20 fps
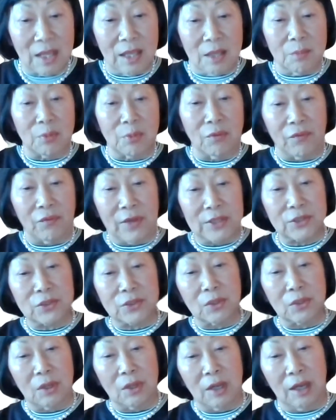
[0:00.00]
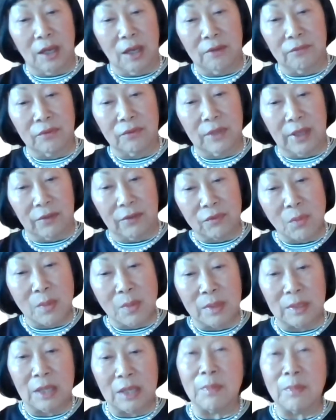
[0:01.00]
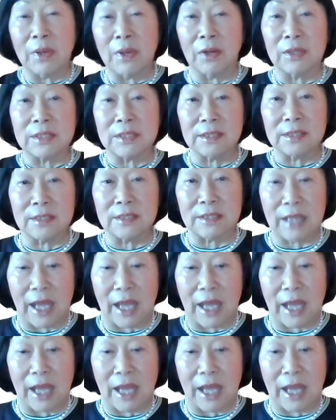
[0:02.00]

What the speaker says: Professor of Government Emeritus